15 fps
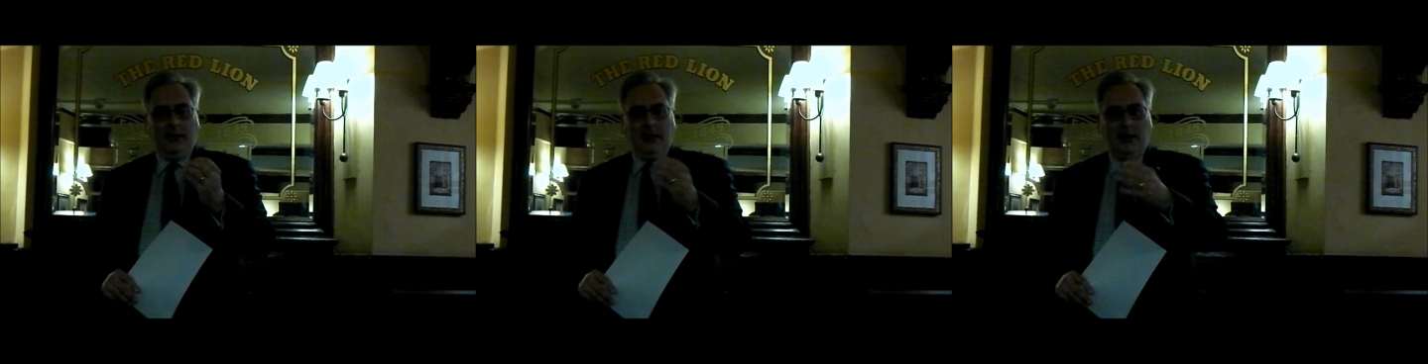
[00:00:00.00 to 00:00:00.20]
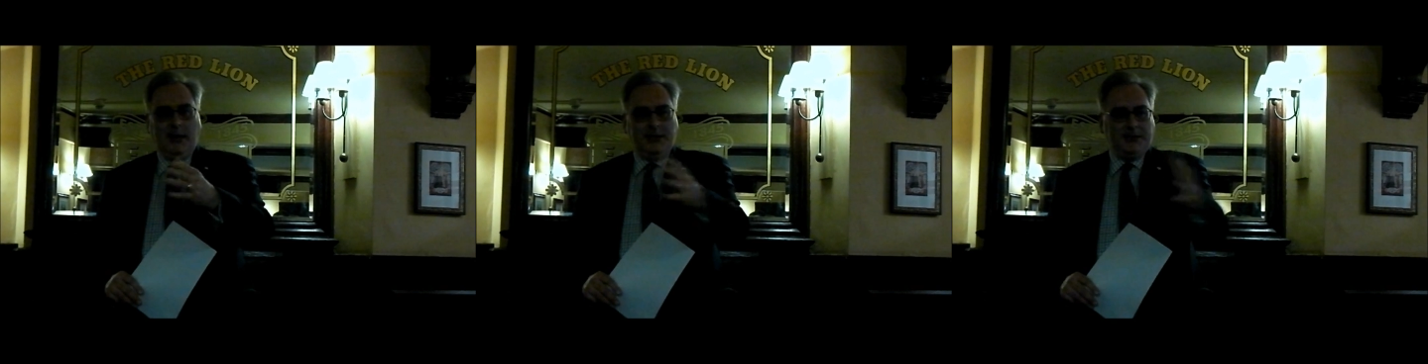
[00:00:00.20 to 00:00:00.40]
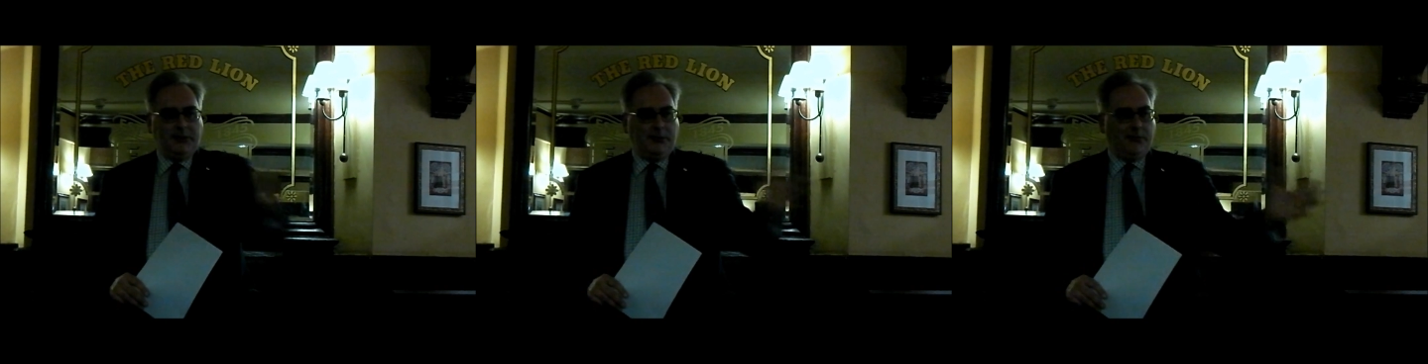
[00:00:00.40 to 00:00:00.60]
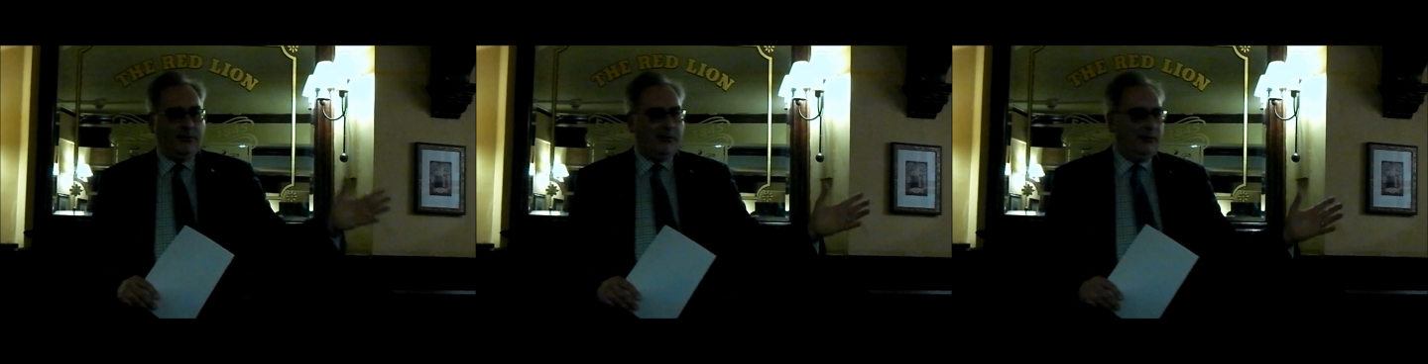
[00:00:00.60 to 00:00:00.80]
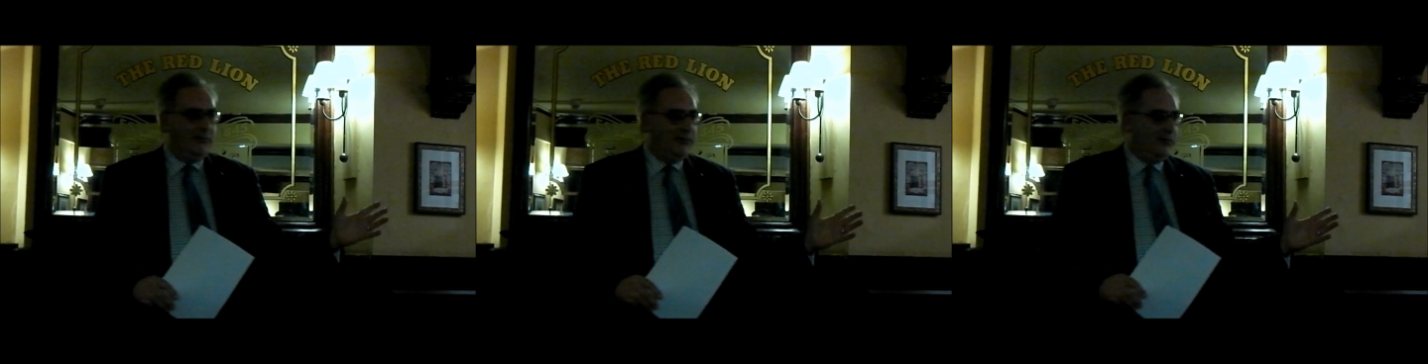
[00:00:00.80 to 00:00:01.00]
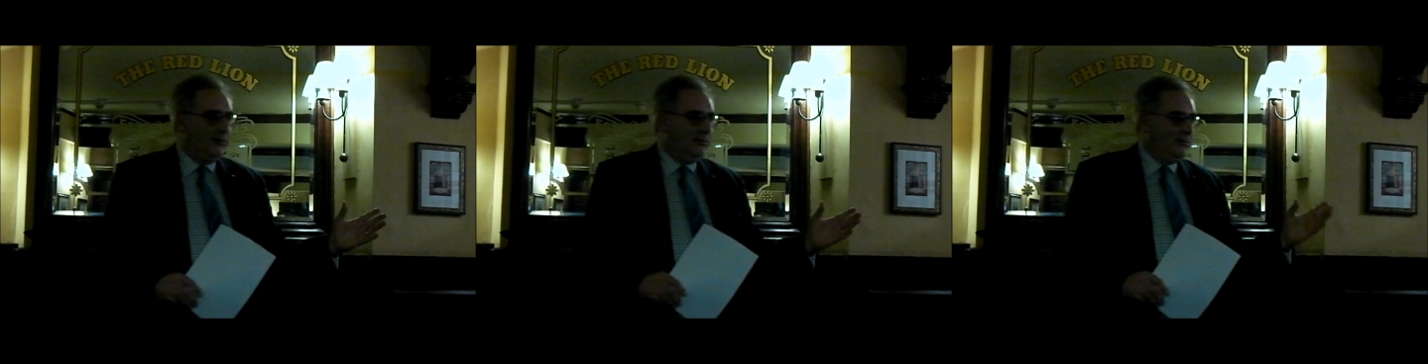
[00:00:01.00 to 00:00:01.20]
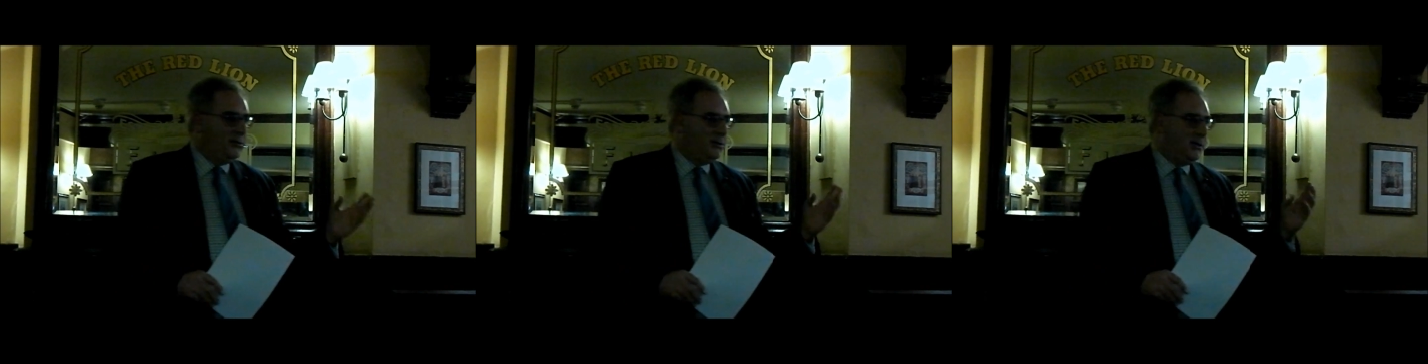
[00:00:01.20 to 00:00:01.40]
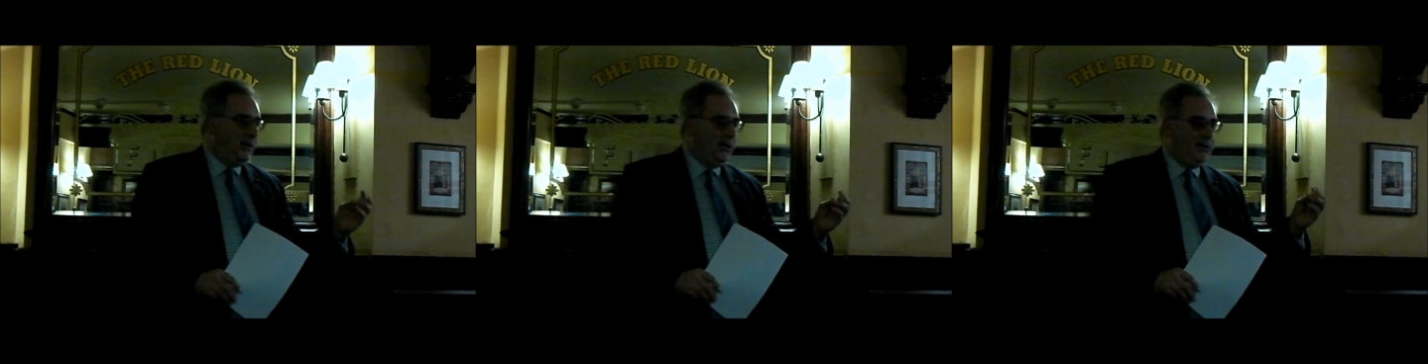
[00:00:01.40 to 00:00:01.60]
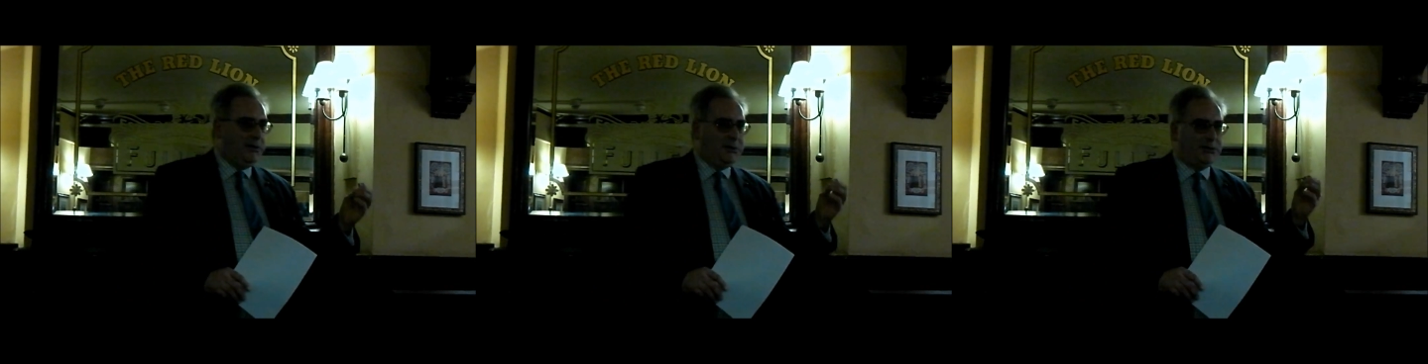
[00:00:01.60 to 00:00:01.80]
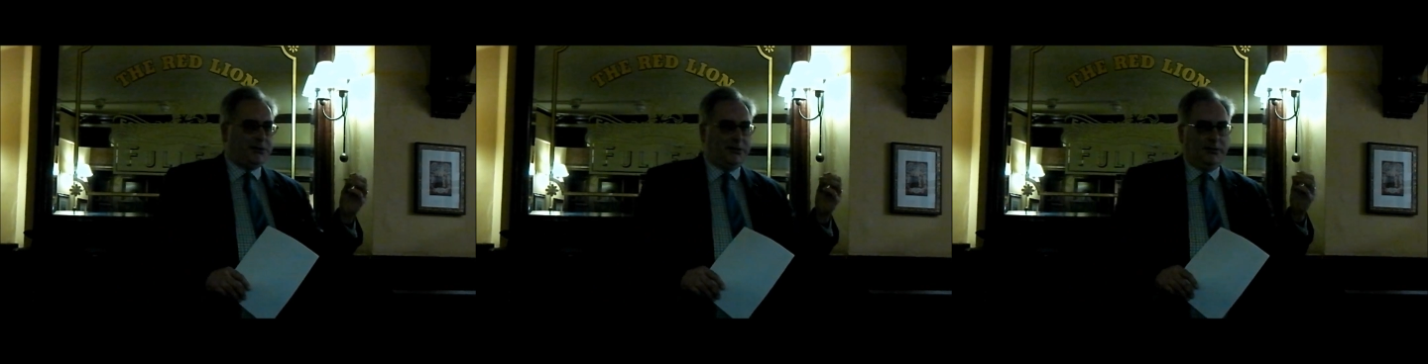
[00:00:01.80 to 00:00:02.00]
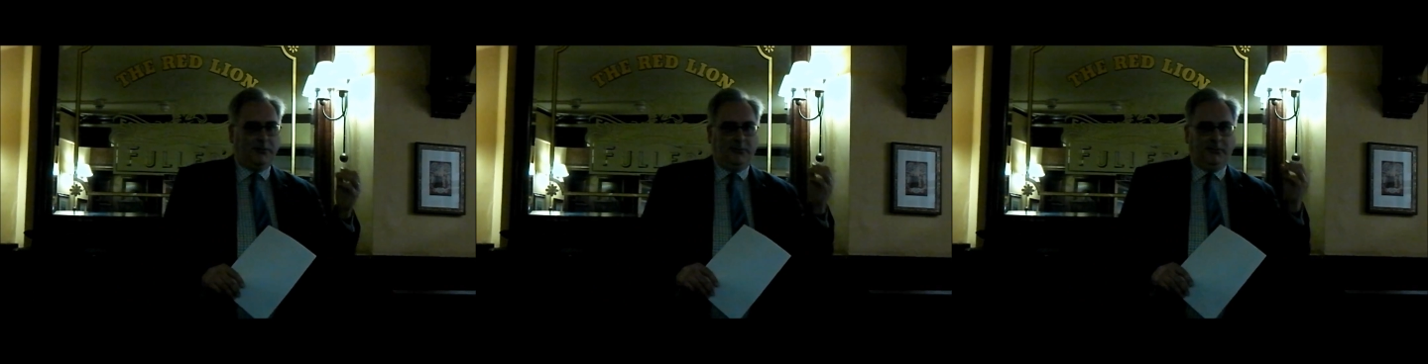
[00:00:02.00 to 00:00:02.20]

as a group, change